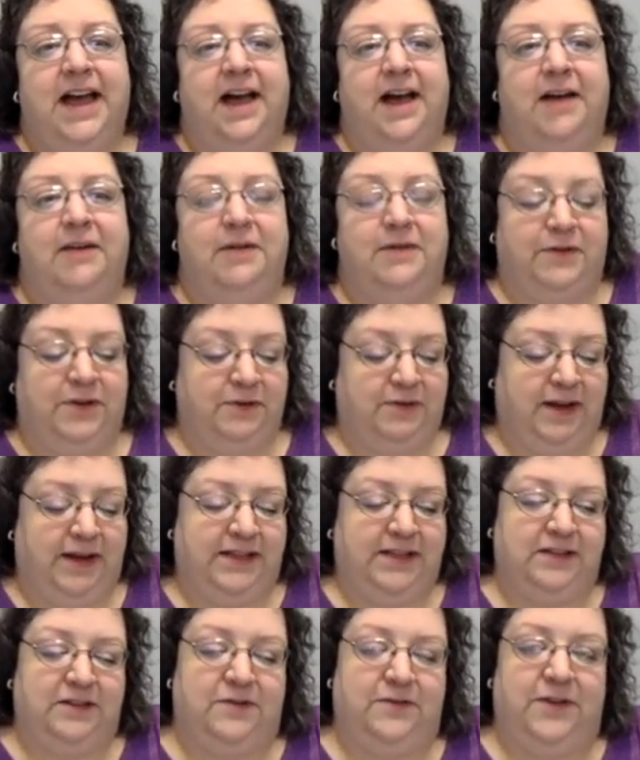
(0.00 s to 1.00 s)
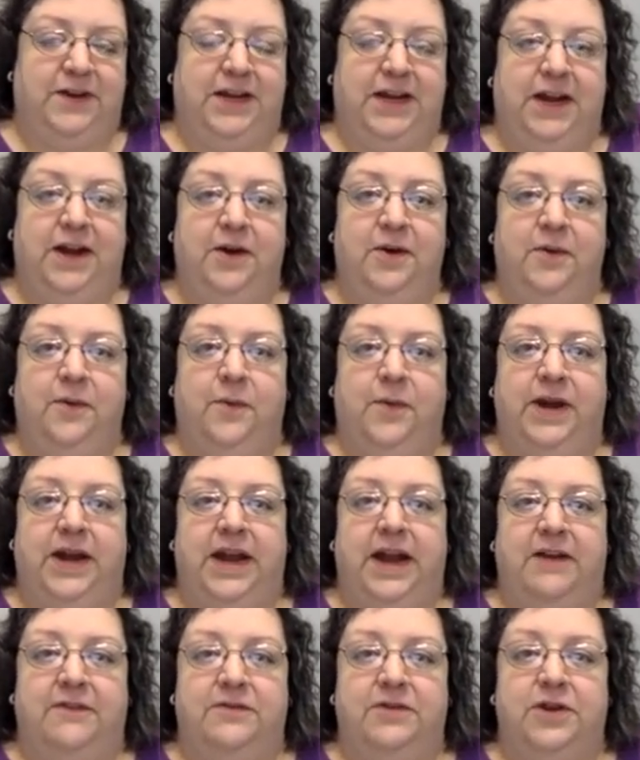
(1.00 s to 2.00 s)
If you like this video, we
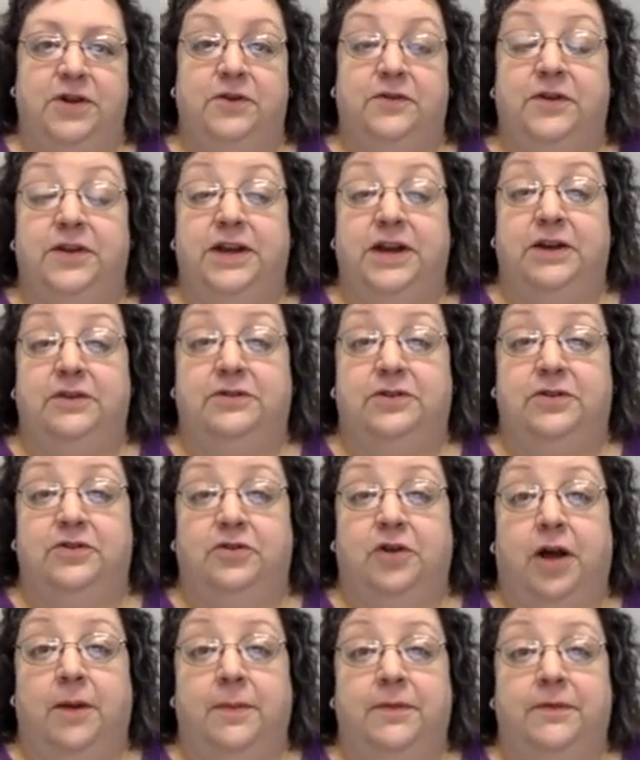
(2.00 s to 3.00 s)
have new videos that drop